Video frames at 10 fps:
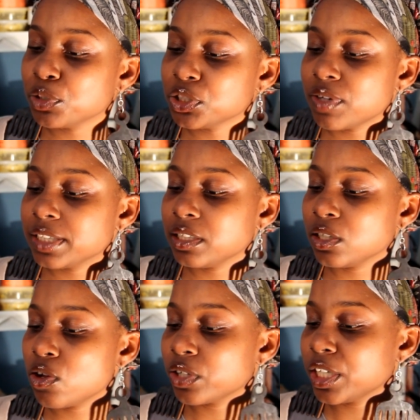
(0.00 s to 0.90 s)
moisturize, and
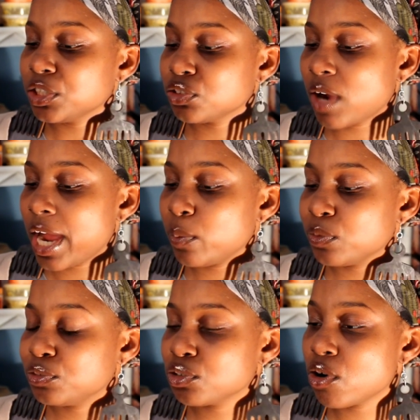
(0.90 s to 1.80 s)
elongate dry
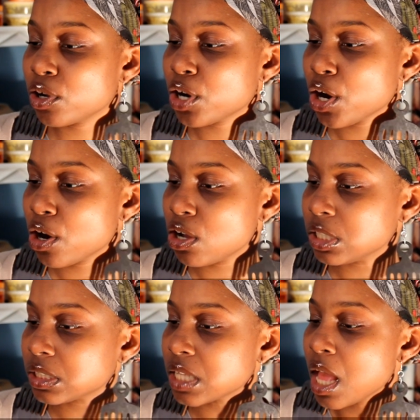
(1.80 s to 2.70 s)
withdrawn
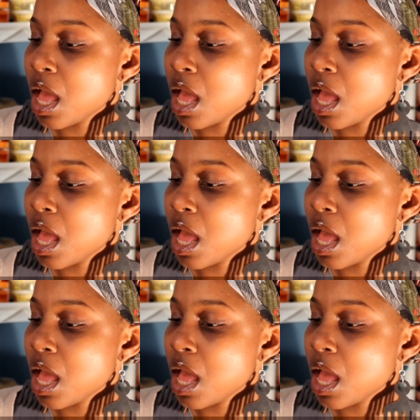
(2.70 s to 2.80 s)
curls.